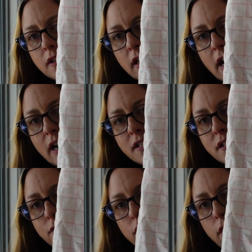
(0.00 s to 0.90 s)
the
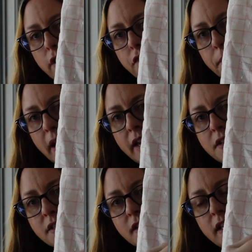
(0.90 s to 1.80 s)
last row of
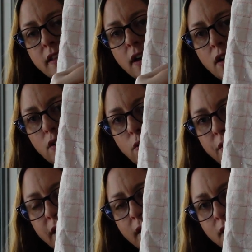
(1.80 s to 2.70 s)
pages in the whole
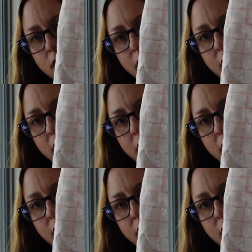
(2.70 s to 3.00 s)
thing. So